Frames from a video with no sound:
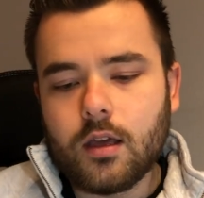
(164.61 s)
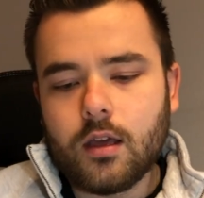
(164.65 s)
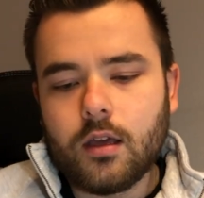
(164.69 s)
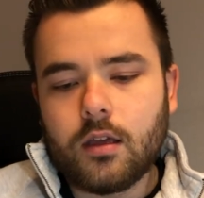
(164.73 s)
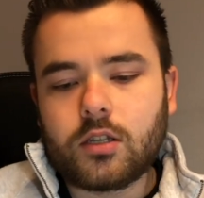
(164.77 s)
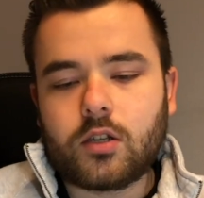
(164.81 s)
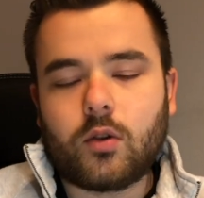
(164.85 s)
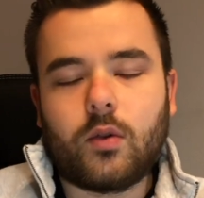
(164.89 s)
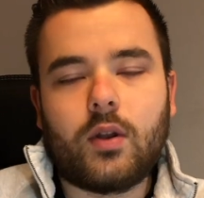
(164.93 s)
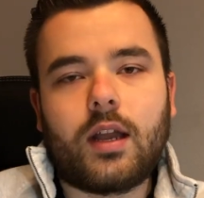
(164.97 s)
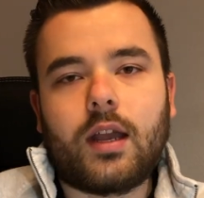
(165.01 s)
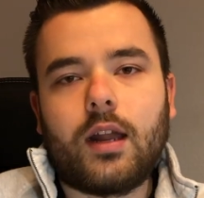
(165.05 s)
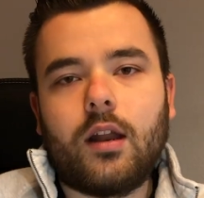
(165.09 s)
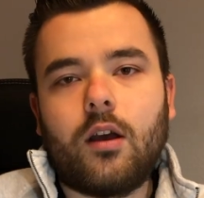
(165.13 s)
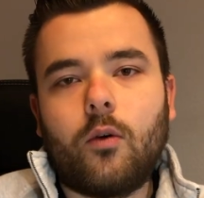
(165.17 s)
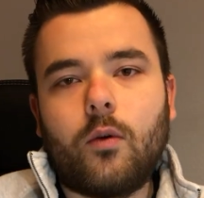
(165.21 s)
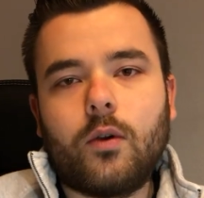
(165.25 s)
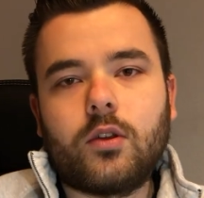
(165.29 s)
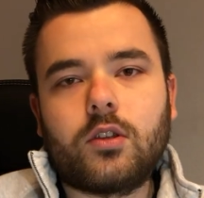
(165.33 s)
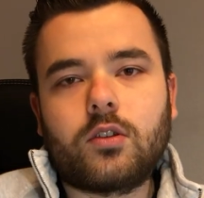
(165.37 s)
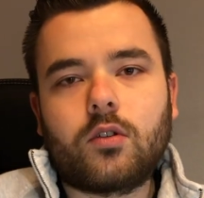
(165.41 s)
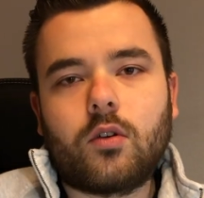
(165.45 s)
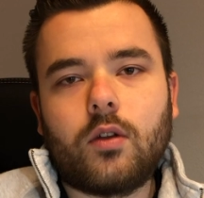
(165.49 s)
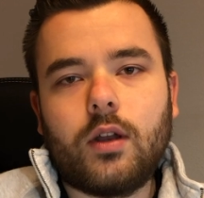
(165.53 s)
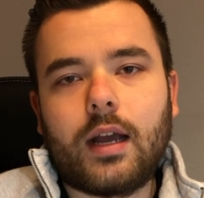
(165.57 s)
so they can
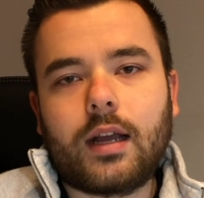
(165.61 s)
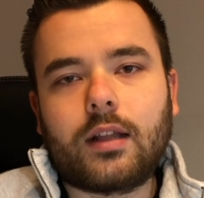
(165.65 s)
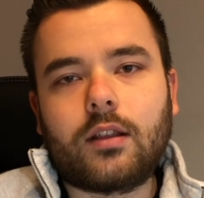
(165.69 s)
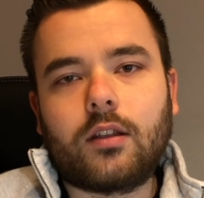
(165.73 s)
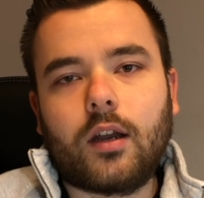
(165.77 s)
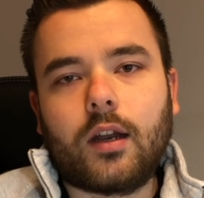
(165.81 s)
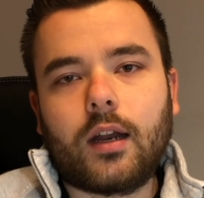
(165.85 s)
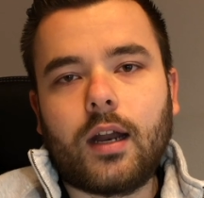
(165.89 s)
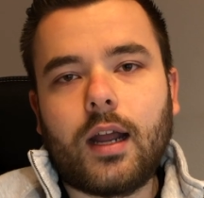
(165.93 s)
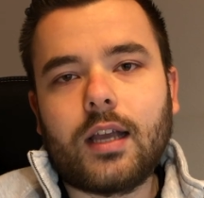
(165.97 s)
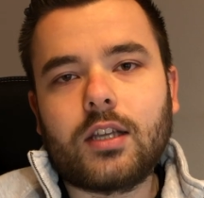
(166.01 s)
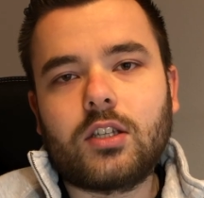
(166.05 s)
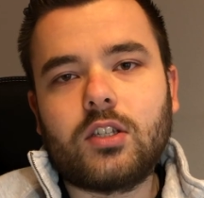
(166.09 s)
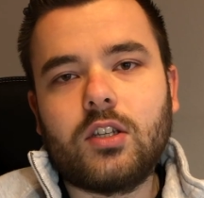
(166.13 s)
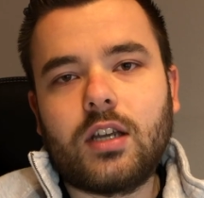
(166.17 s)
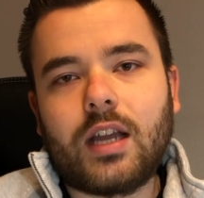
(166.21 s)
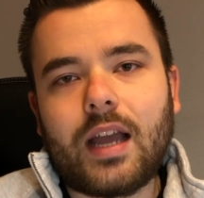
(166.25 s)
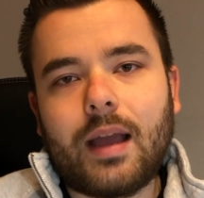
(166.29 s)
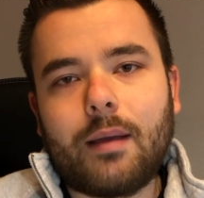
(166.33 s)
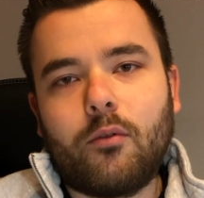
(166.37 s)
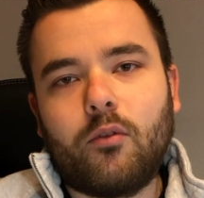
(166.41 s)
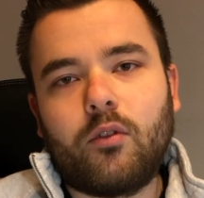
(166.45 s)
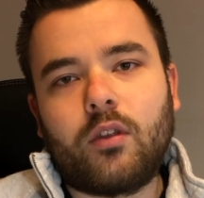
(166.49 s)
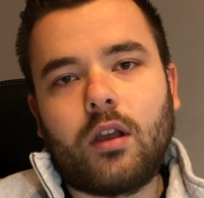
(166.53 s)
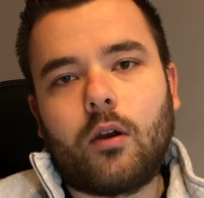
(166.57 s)
always connect their SC
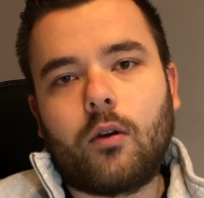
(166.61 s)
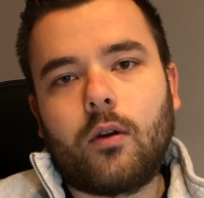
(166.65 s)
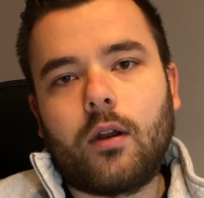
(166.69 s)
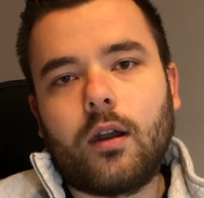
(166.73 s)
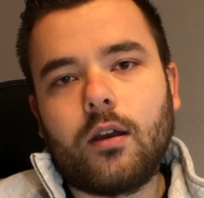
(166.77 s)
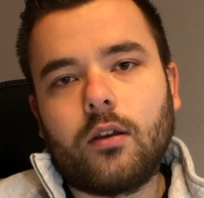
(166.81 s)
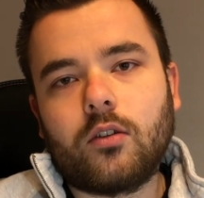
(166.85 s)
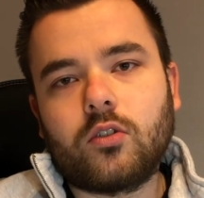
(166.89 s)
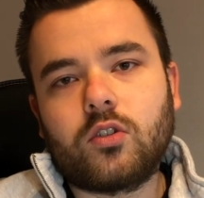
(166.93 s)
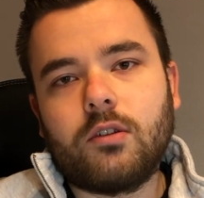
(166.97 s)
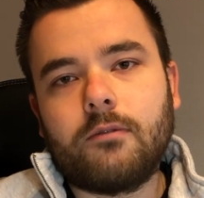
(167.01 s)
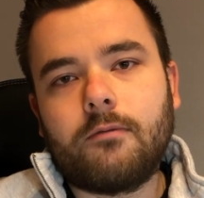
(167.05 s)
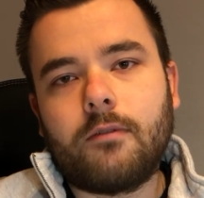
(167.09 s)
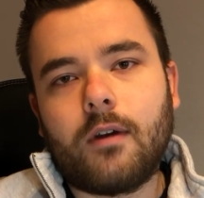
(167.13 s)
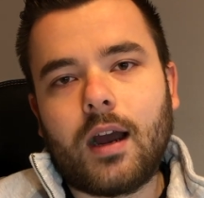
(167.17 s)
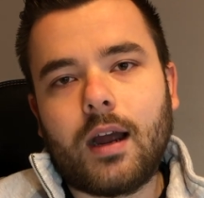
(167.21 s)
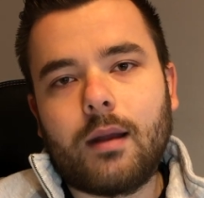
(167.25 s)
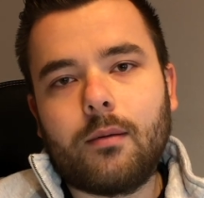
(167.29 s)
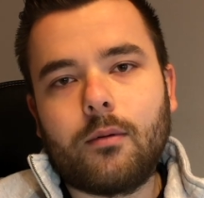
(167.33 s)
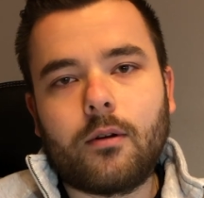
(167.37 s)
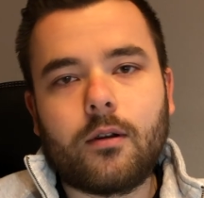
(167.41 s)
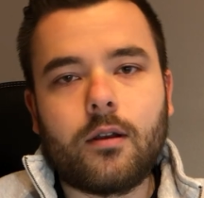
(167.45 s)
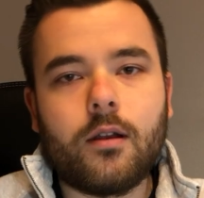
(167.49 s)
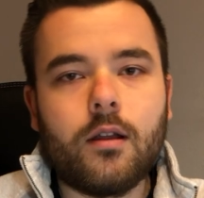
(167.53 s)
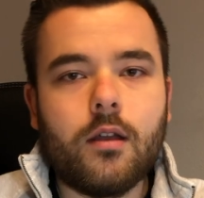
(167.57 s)
cable with our LC
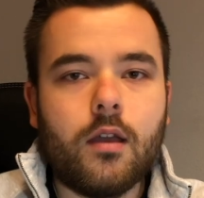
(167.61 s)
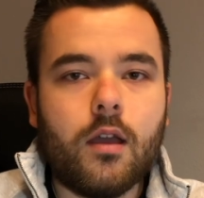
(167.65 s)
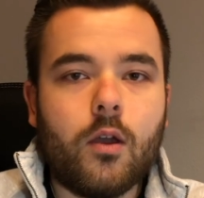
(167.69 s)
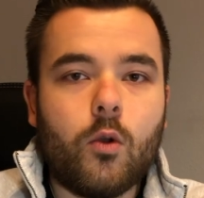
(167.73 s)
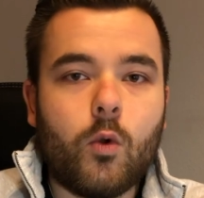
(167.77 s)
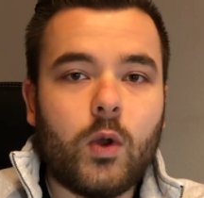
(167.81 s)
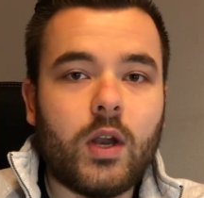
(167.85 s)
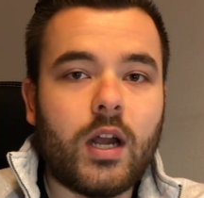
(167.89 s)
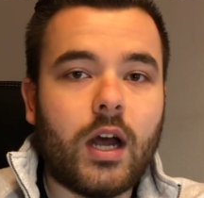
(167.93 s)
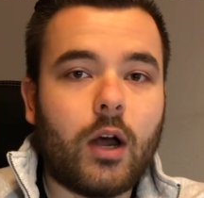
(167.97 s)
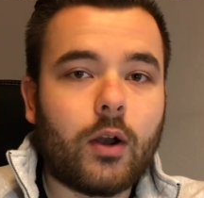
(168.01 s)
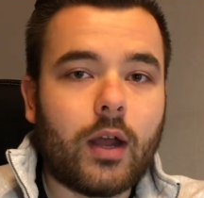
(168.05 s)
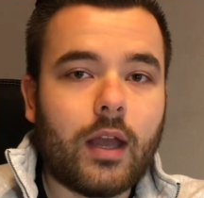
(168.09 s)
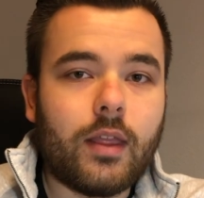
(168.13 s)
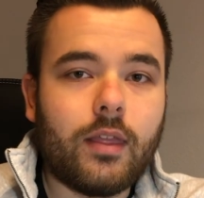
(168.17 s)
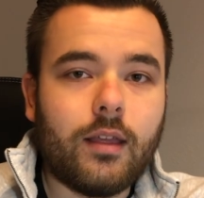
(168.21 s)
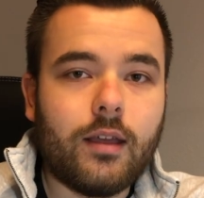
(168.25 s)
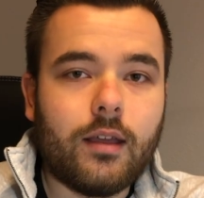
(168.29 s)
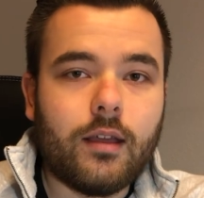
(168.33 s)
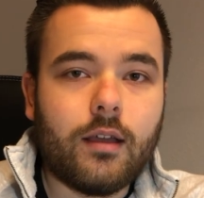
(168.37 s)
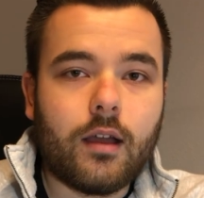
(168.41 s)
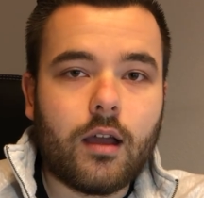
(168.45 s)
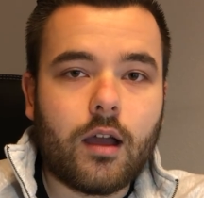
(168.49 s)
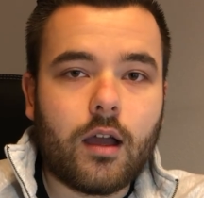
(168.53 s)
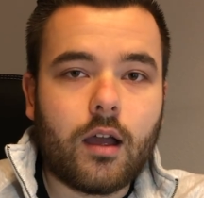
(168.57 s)
fiber without
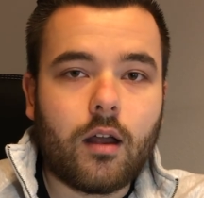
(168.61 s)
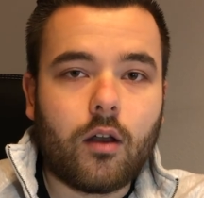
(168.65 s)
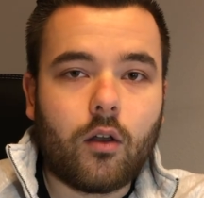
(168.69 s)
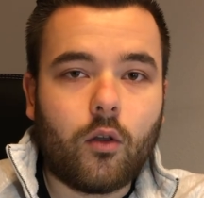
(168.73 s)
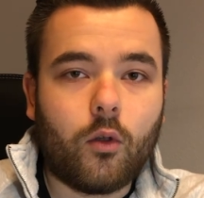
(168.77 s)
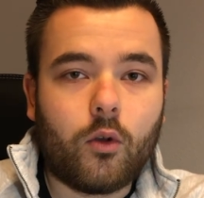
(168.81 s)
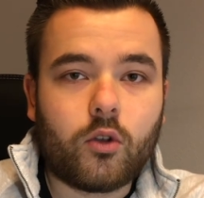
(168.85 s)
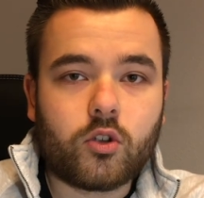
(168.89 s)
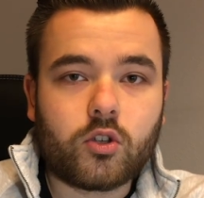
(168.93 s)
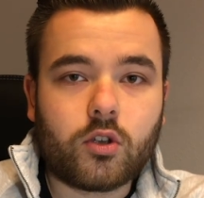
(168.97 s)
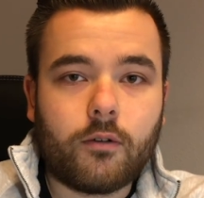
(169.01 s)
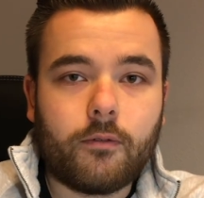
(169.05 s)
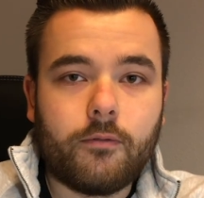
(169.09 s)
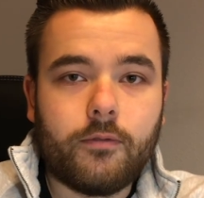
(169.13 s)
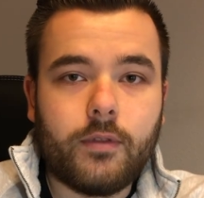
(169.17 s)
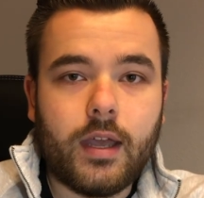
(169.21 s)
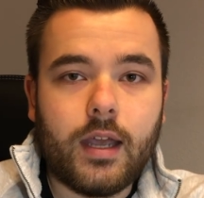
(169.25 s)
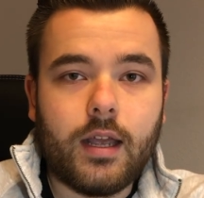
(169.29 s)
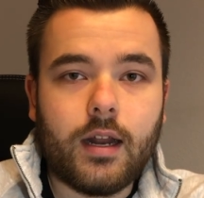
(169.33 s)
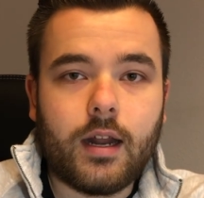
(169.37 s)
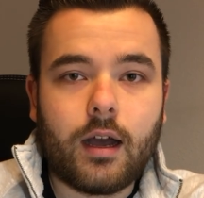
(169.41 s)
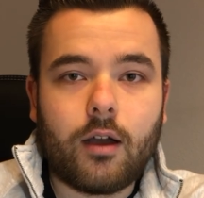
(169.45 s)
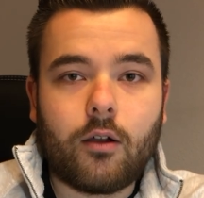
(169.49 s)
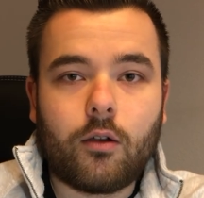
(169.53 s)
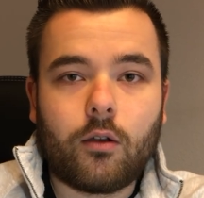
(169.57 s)
any loss of
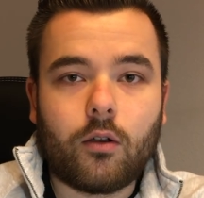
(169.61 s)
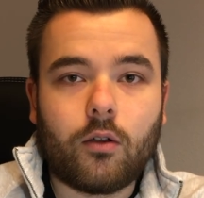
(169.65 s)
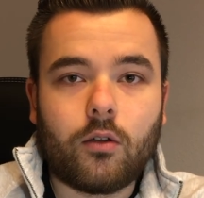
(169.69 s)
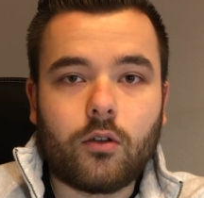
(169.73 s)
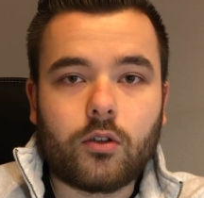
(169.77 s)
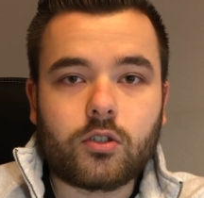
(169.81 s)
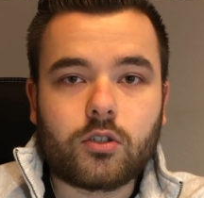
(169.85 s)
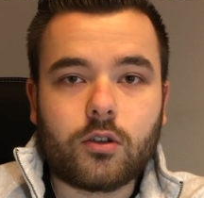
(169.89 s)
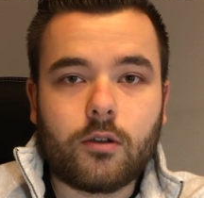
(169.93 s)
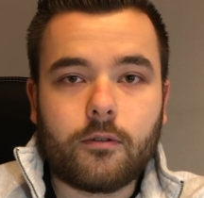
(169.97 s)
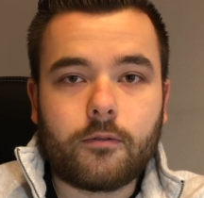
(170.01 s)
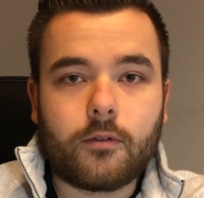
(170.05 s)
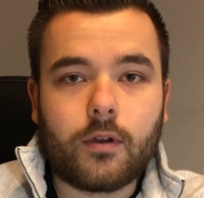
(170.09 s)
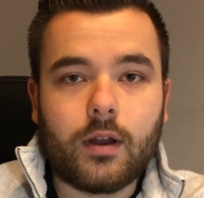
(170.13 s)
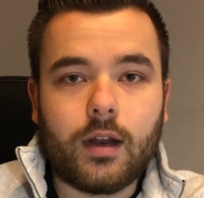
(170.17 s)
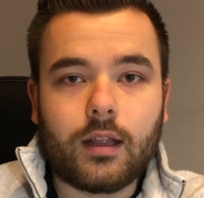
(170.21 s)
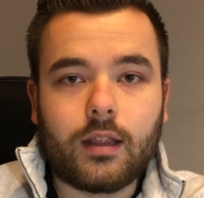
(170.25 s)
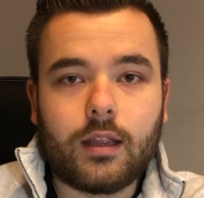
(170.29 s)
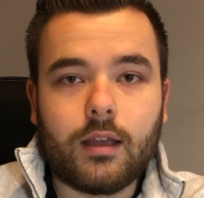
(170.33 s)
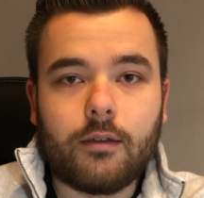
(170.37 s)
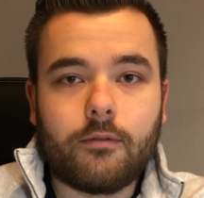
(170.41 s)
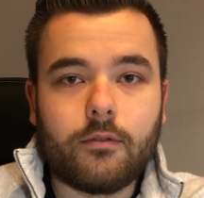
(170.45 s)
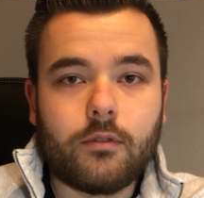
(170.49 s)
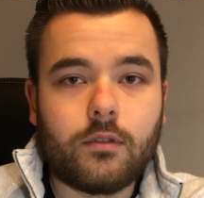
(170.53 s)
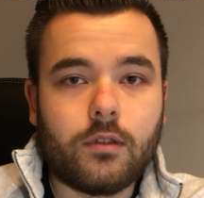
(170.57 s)
data or loss of
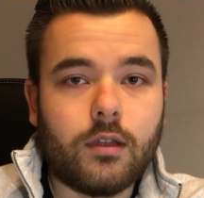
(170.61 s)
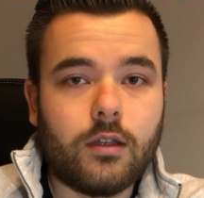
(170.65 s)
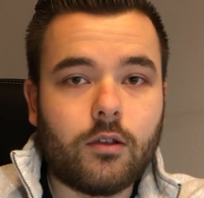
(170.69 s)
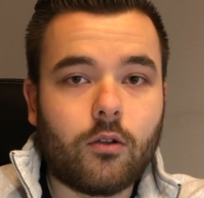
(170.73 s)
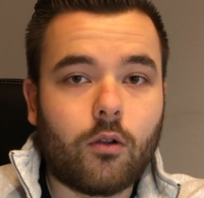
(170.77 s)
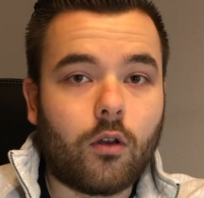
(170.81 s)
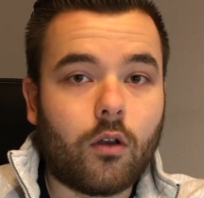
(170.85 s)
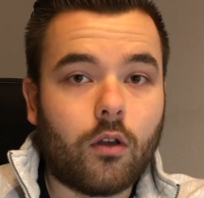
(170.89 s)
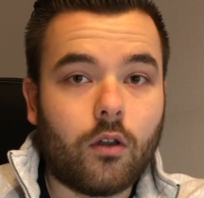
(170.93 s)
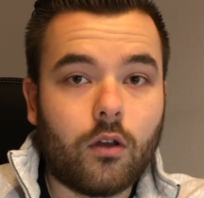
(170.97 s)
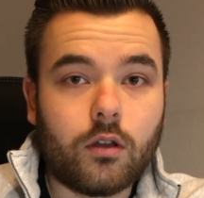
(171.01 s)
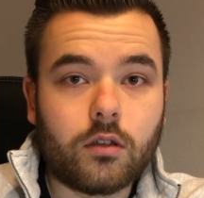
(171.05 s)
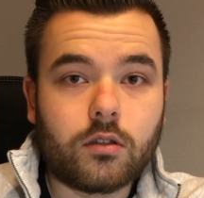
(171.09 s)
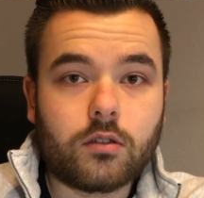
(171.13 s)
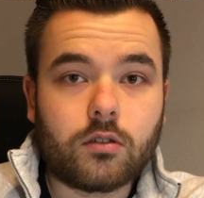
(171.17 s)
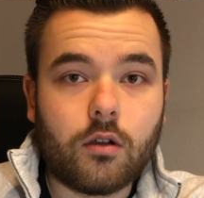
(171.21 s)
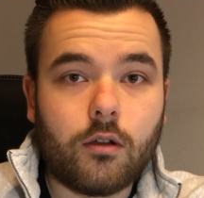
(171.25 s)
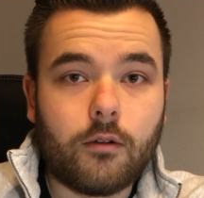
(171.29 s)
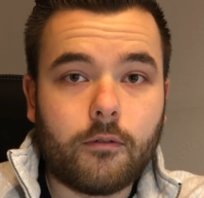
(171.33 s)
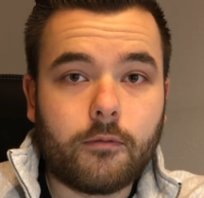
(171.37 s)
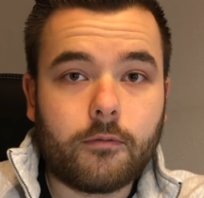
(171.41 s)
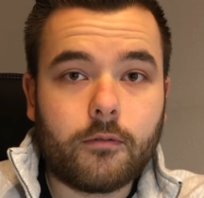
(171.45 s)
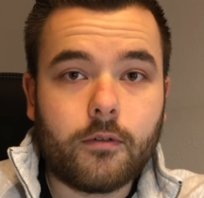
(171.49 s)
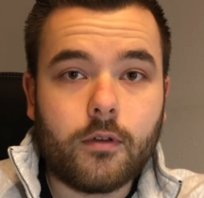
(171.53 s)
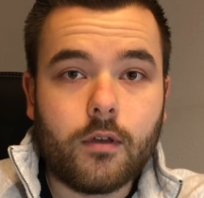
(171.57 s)
connectivity or loss
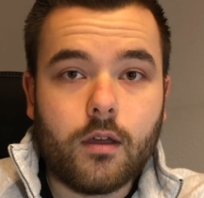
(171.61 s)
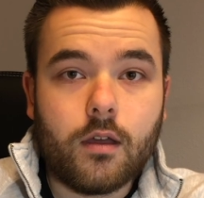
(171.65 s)
of